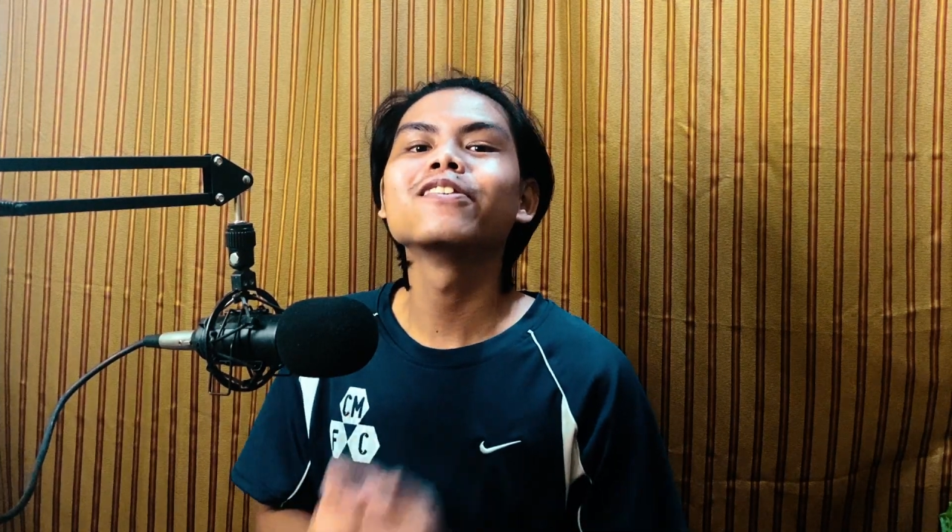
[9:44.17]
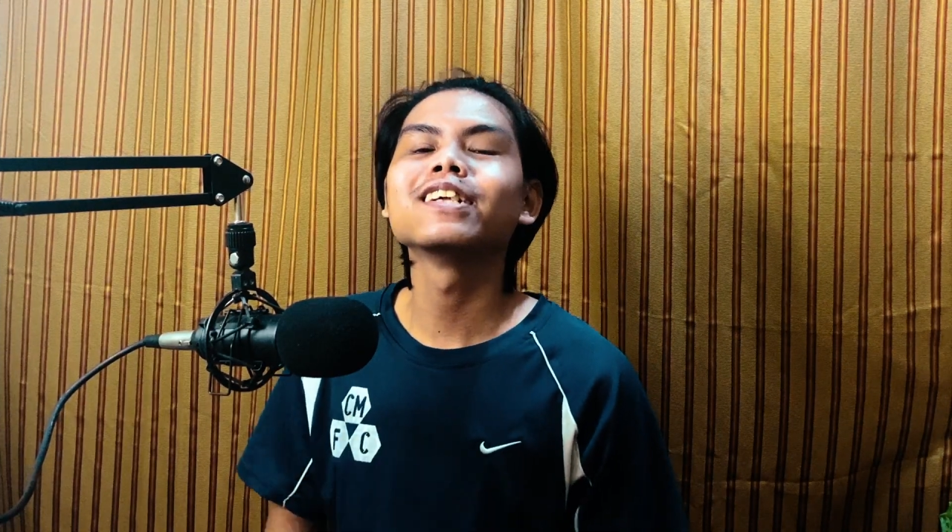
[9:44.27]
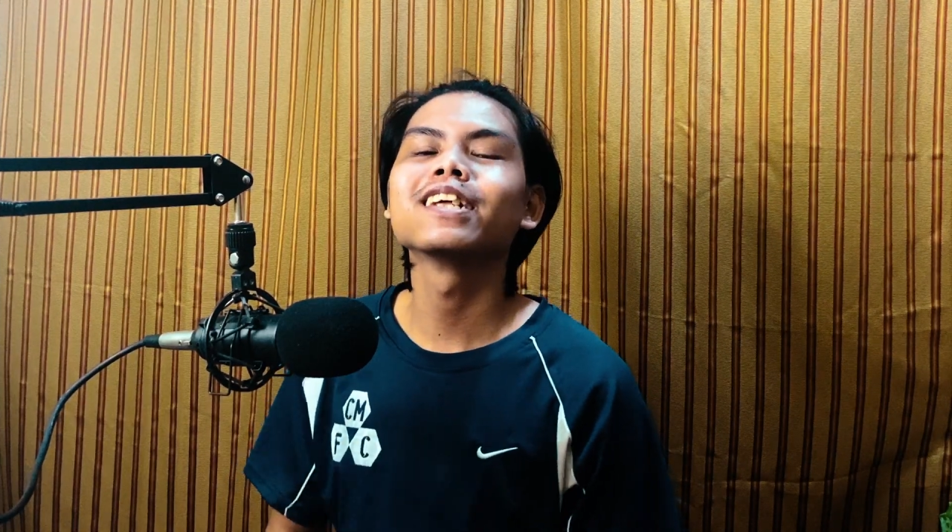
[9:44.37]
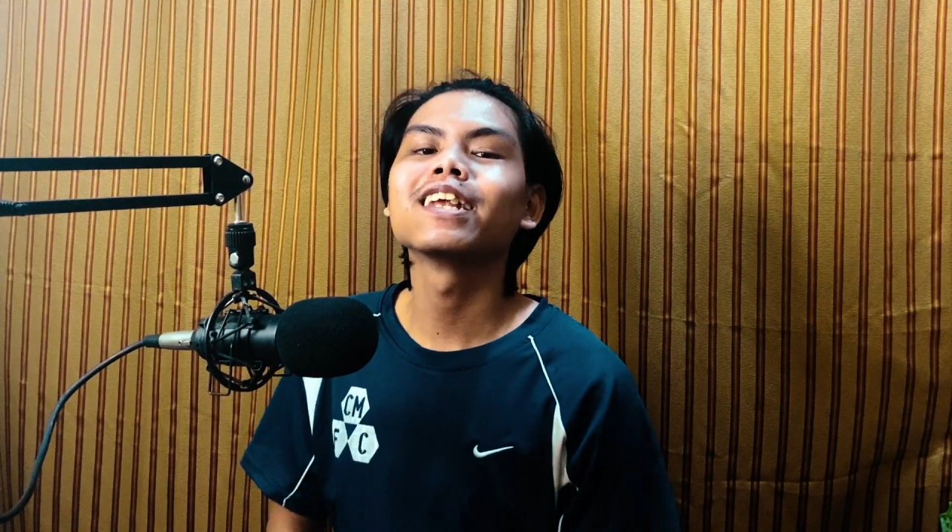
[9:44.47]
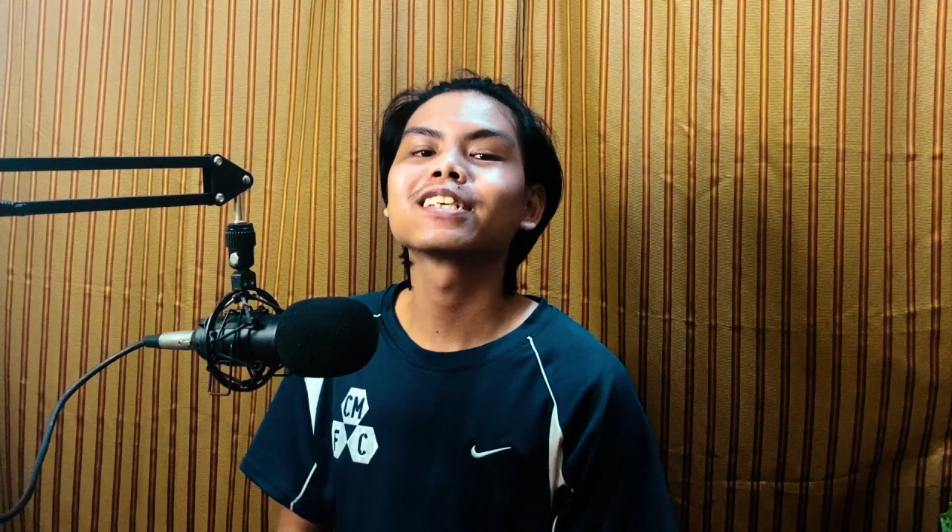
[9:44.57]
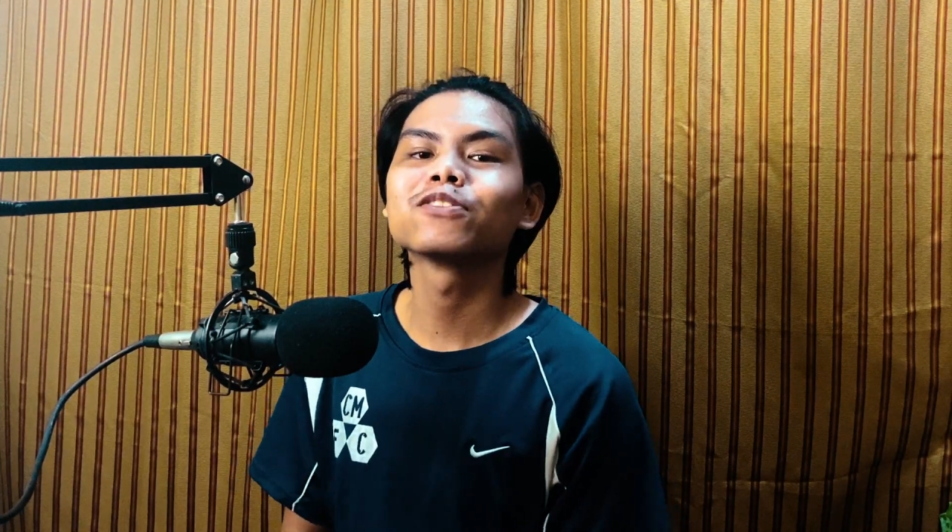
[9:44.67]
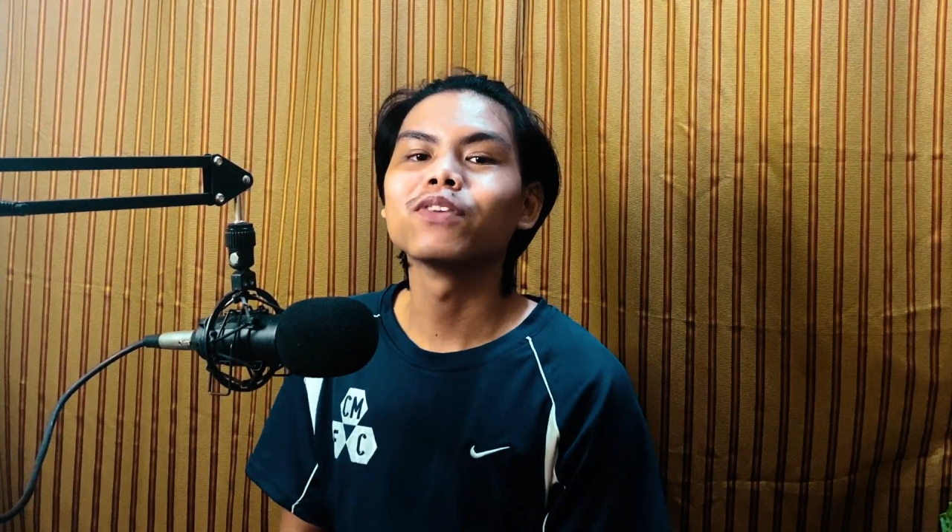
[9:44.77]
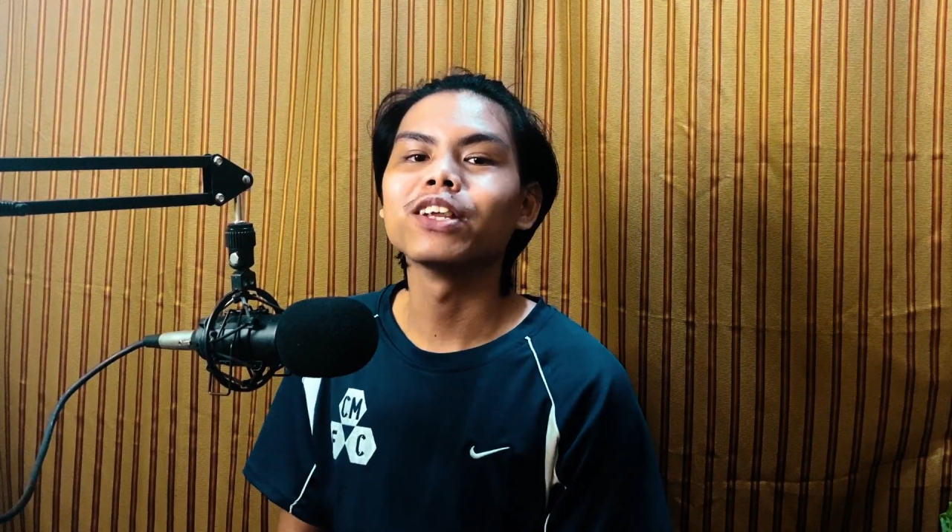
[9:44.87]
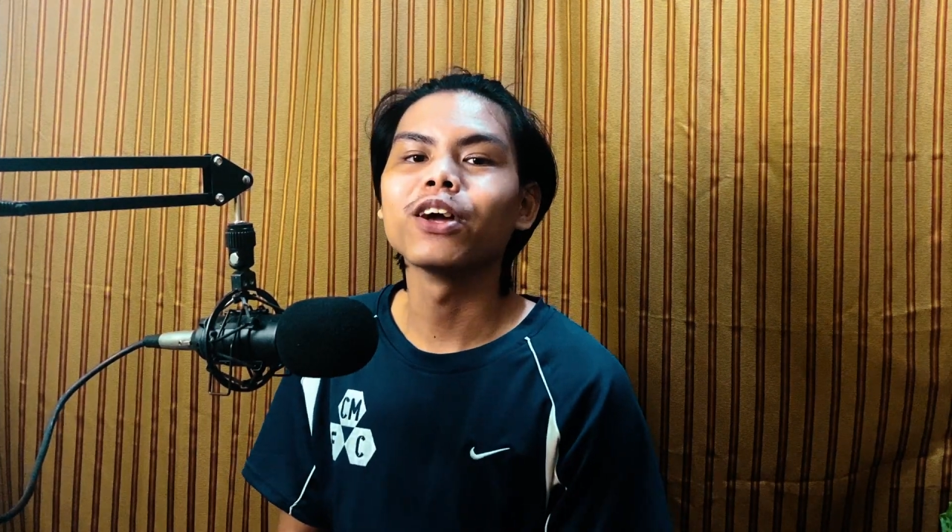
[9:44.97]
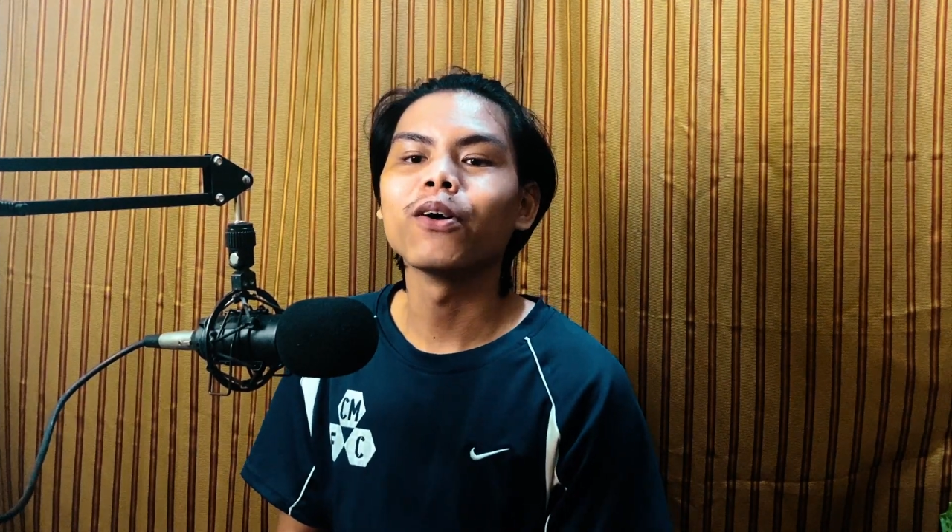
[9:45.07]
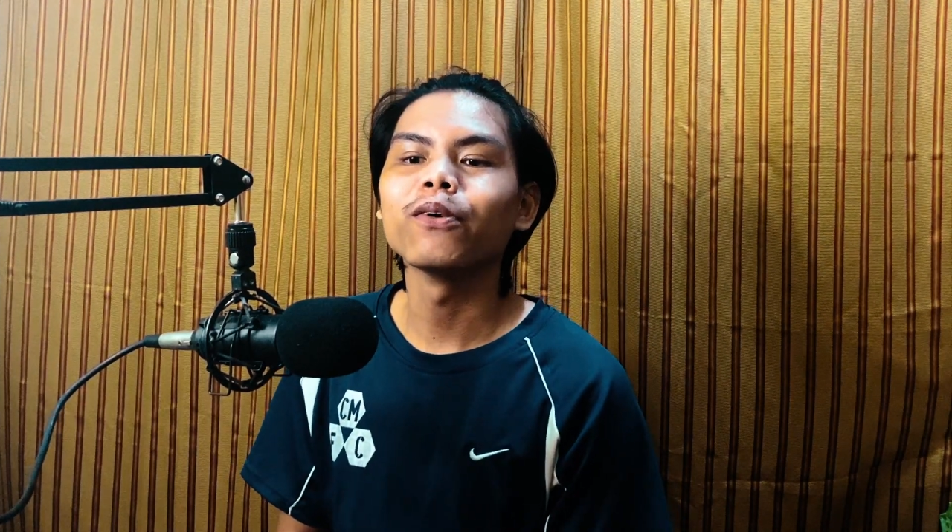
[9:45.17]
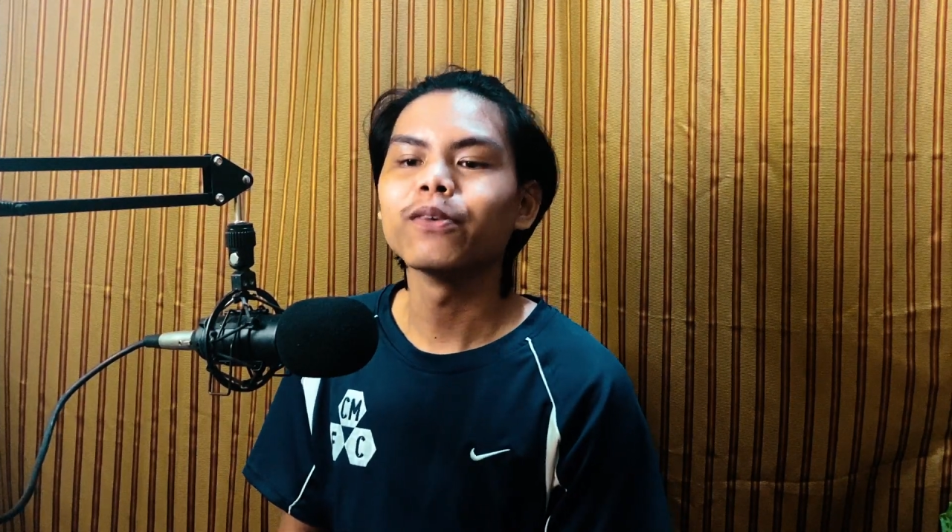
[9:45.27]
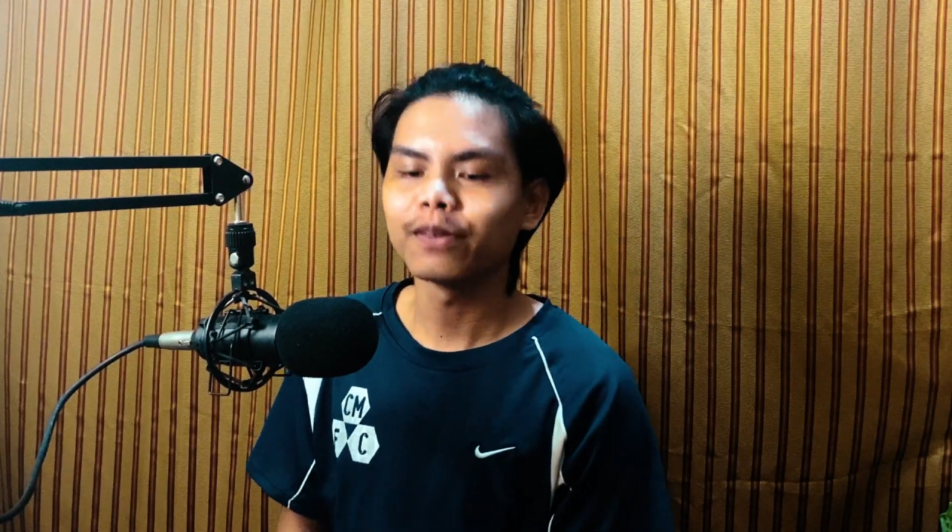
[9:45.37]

in the next video.